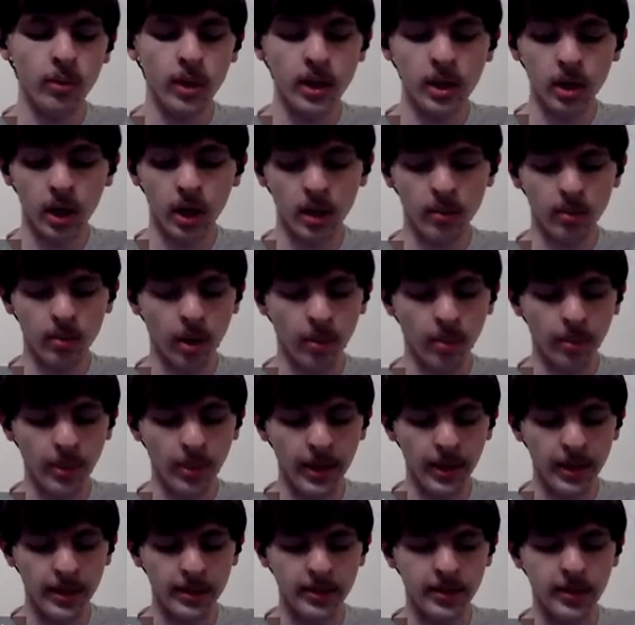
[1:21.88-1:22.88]
When we talk about
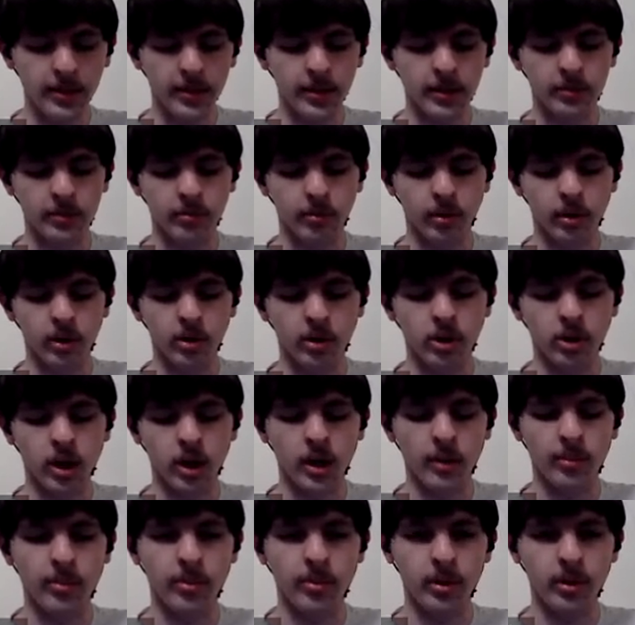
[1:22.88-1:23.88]
pins in this
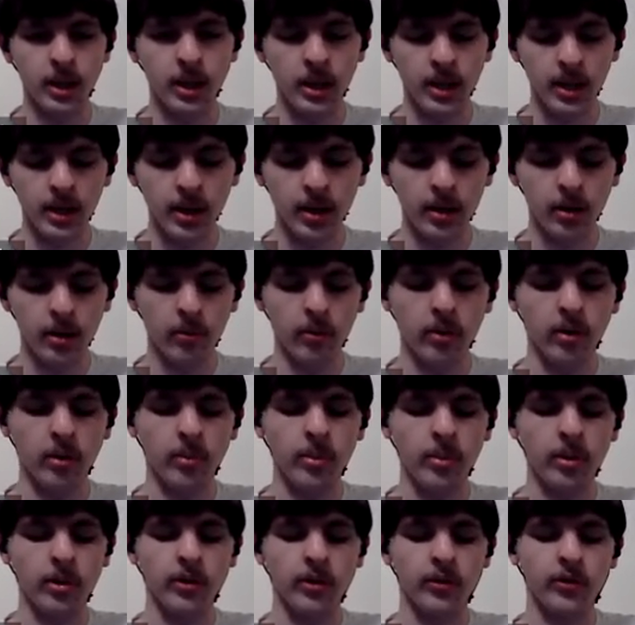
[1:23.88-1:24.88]
workshop, we
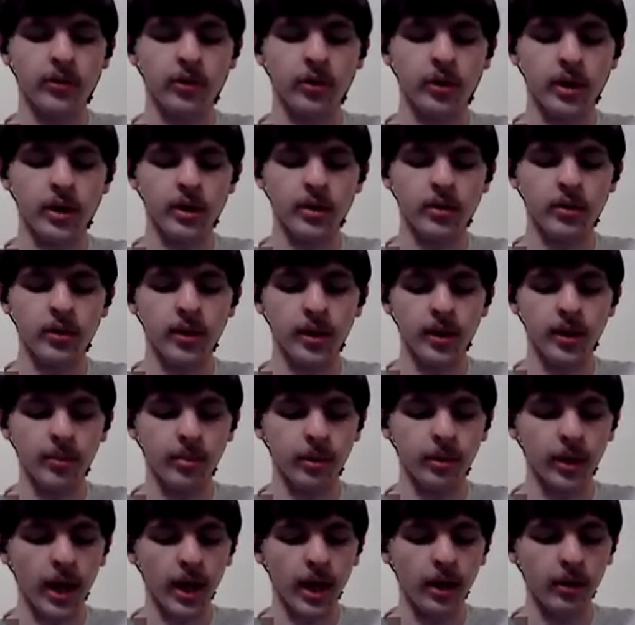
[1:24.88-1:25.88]
will be referring to the
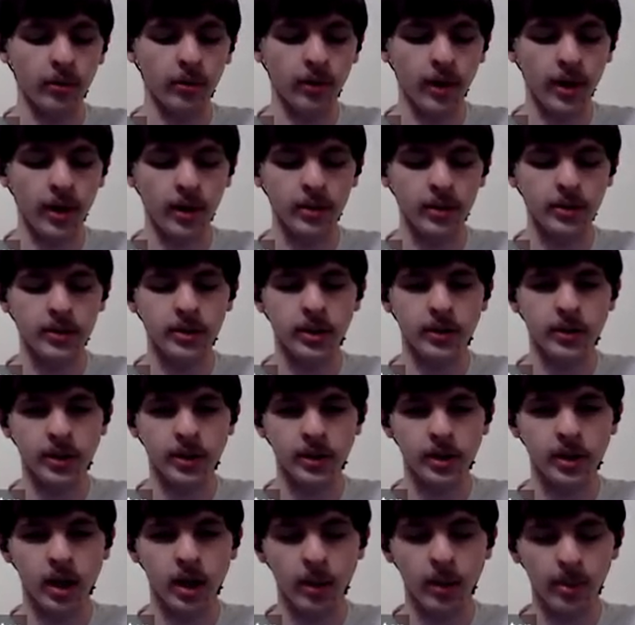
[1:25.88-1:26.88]
black rails on
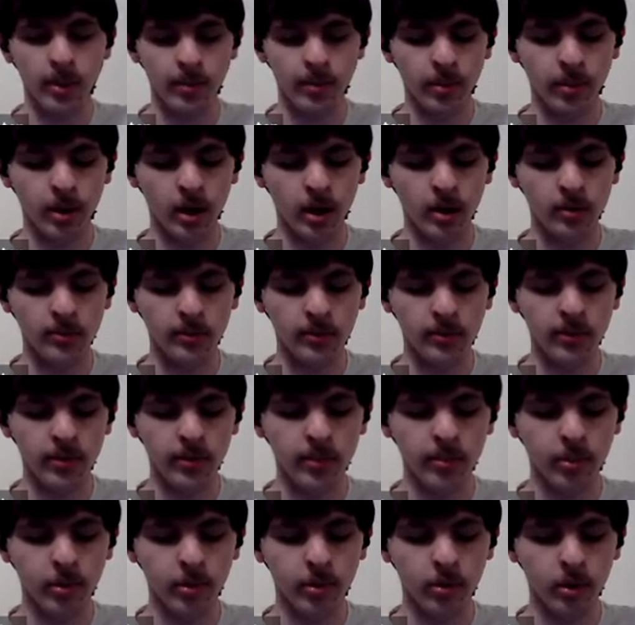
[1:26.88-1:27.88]
the top and bottom of
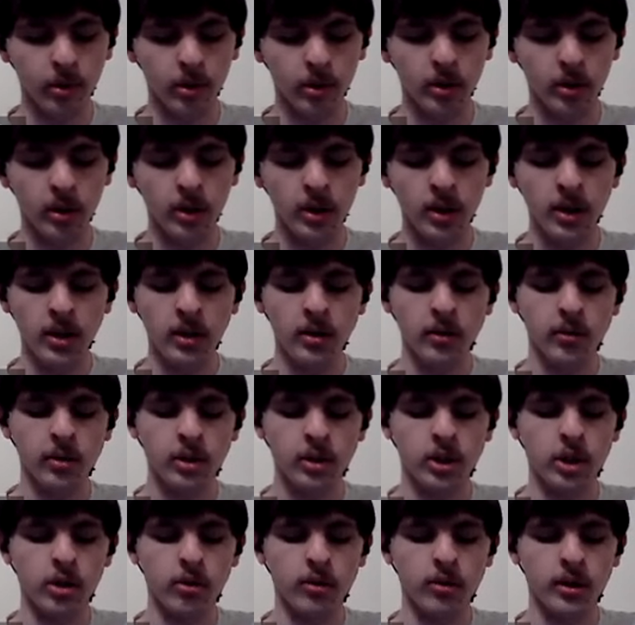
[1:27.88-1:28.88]
the board,
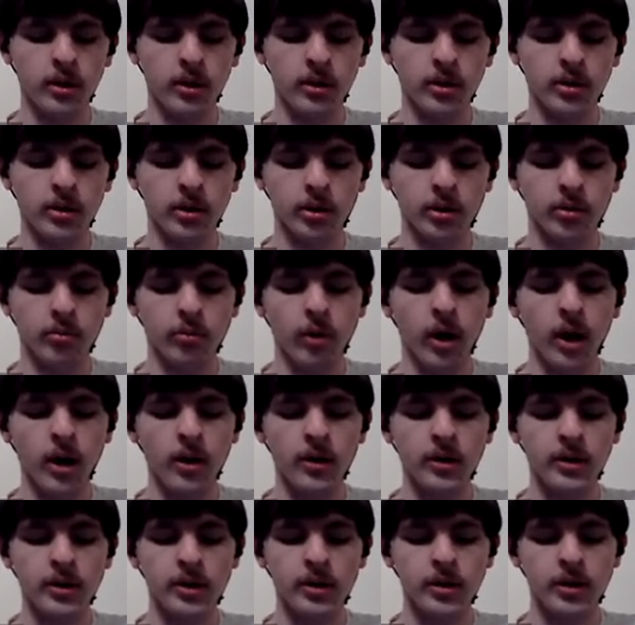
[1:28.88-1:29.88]
which you can insert
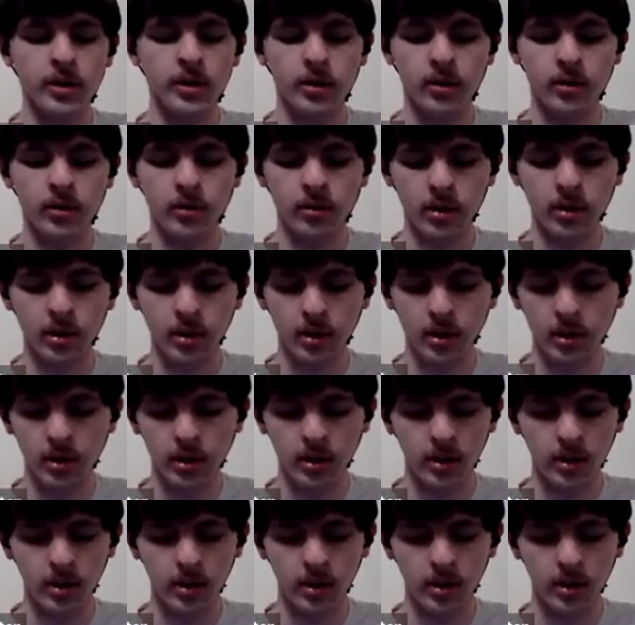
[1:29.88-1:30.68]
wires into.